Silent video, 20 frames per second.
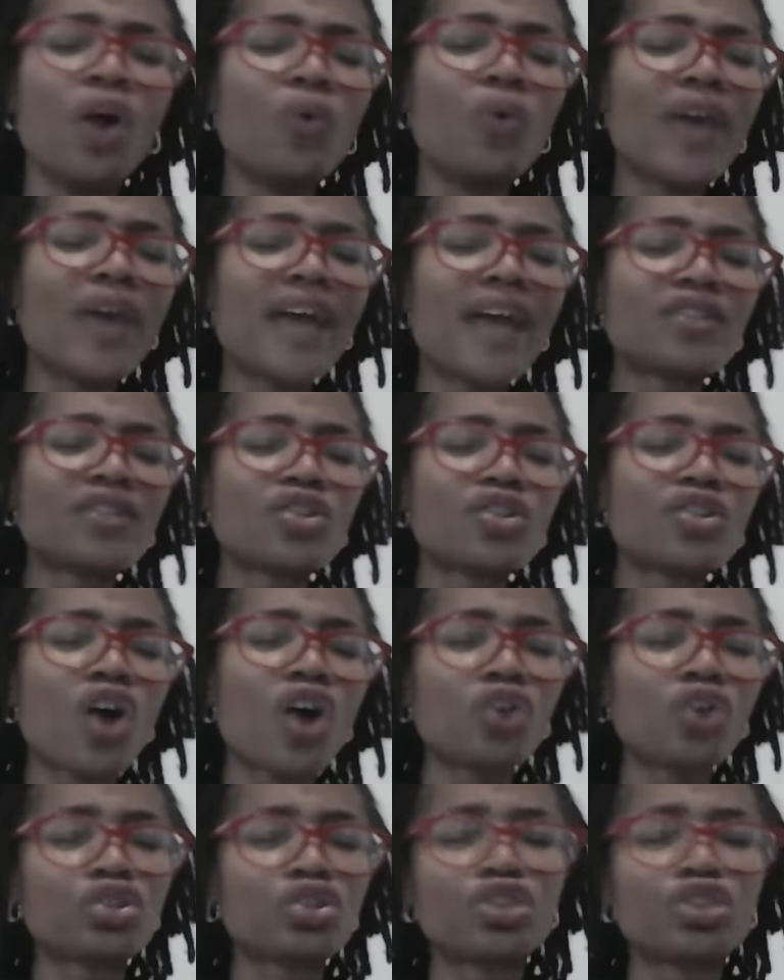We
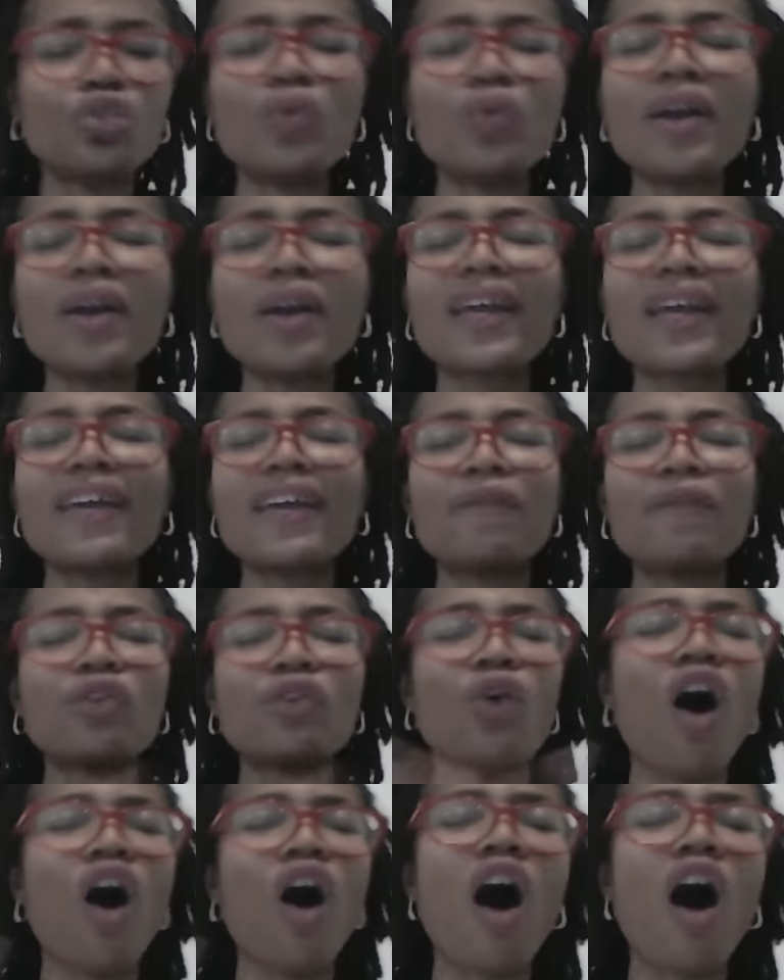exalt you. We give
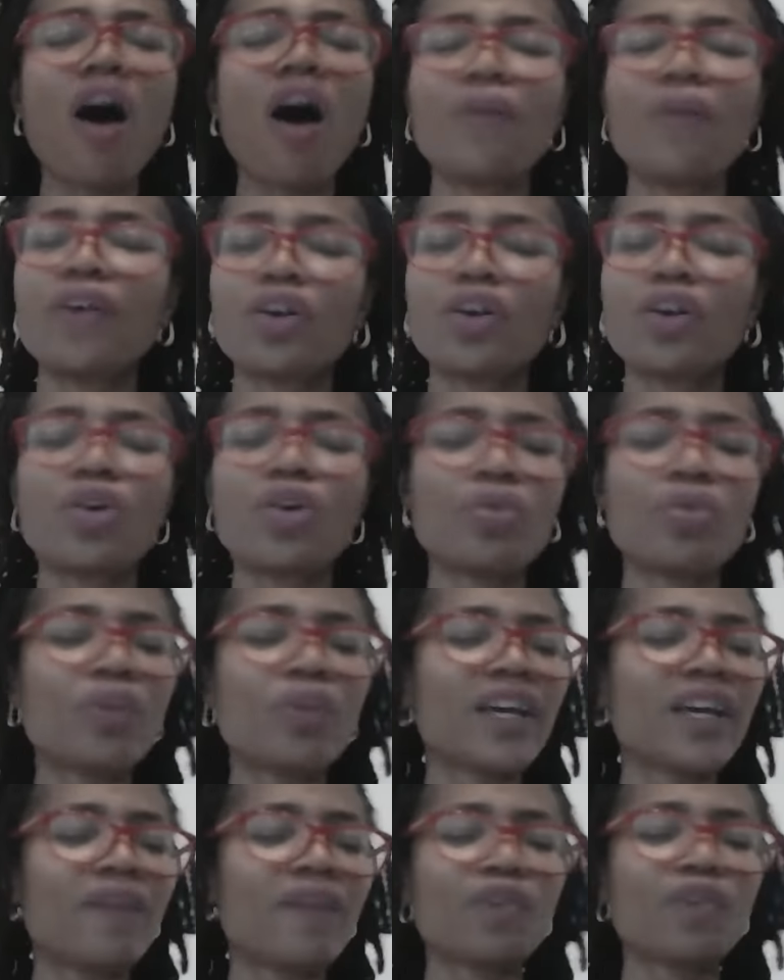you all the glory. We
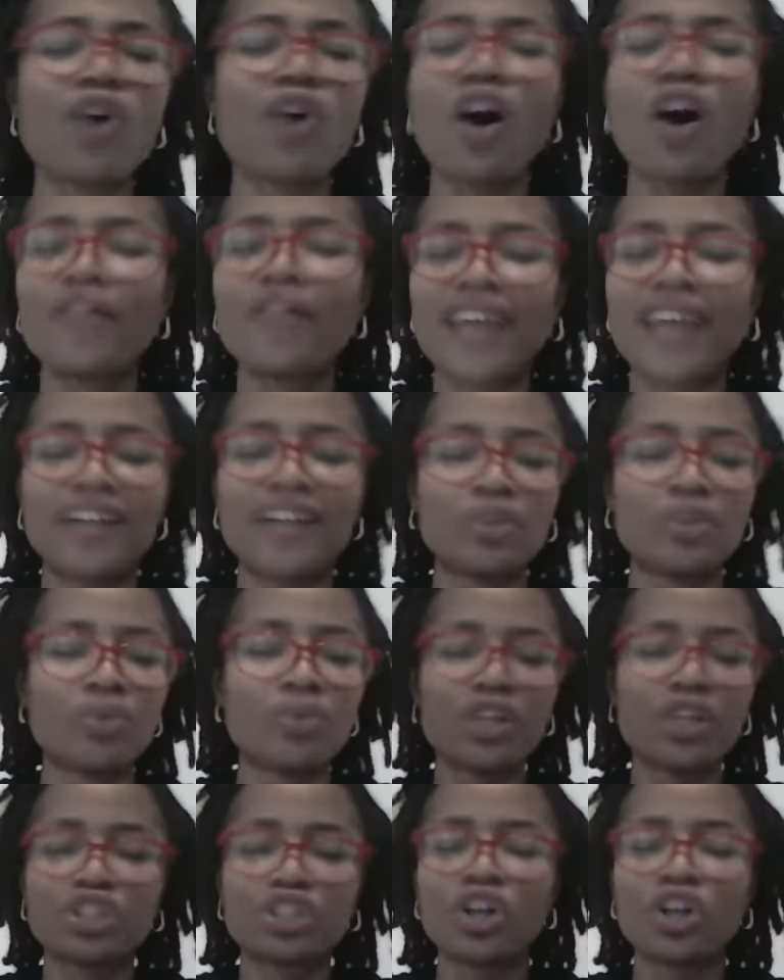give you all the
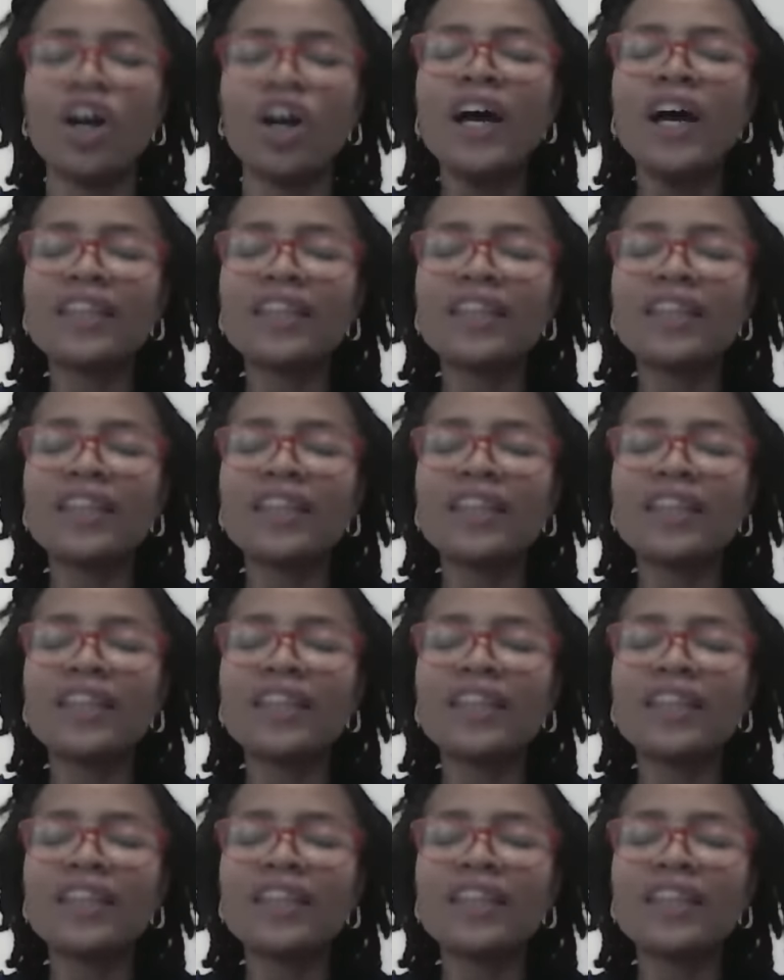adoration.